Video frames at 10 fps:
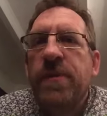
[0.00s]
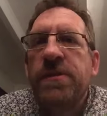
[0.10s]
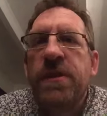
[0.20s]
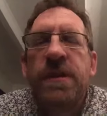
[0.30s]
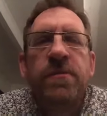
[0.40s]
I
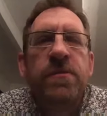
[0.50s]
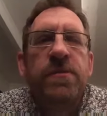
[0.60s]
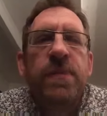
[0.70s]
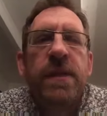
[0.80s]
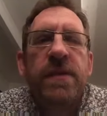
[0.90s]
certainly was
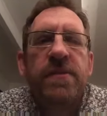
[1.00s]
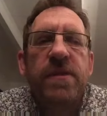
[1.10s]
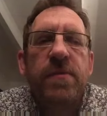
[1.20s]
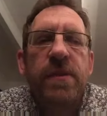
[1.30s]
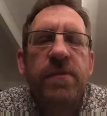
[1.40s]
speaking to
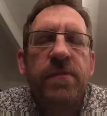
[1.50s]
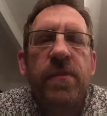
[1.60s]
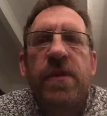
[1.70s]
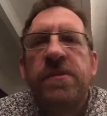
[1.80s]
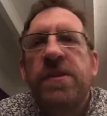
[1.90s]
someone a
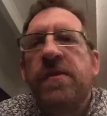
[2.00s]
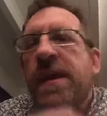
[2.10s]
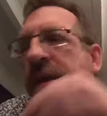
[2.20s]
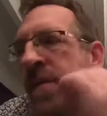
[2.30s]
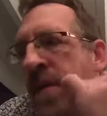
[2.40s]
few years ago
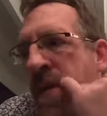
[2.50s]
now